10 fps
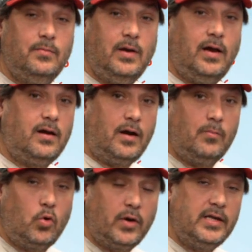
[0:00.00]
our, our
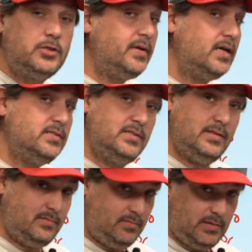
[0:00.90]
mortgage because
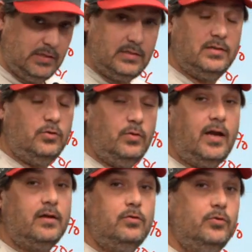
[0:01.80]
these do
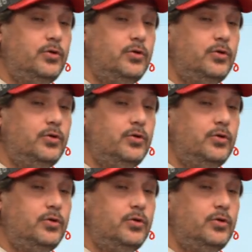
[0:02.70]
not include